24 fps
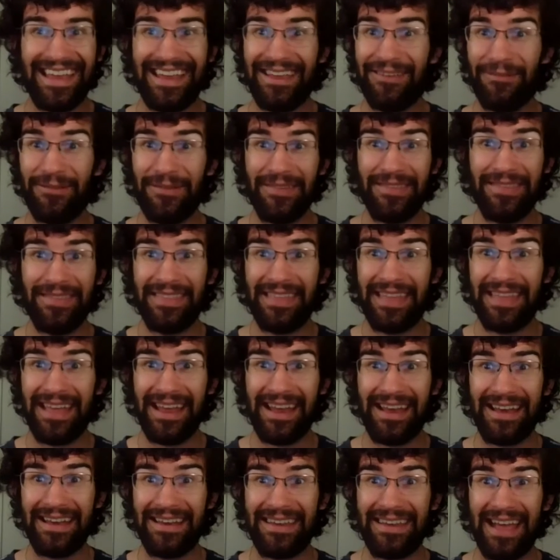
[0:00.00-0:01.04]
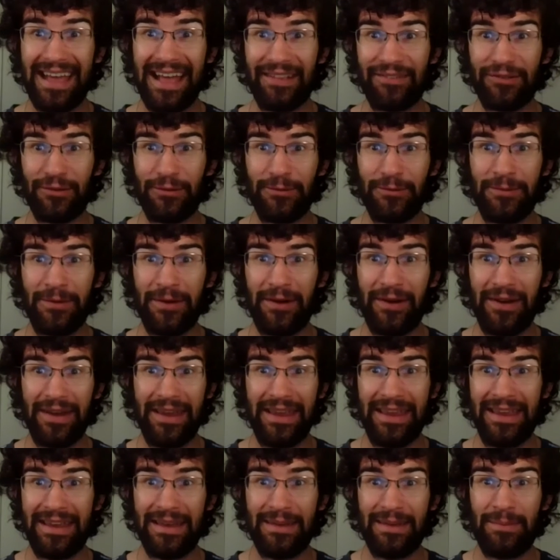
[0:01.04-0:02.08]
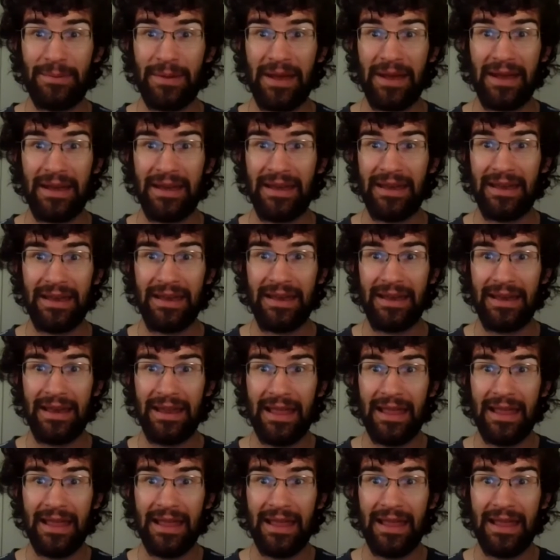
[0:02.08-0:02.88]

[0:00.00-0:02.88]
Even then, cats are very independent.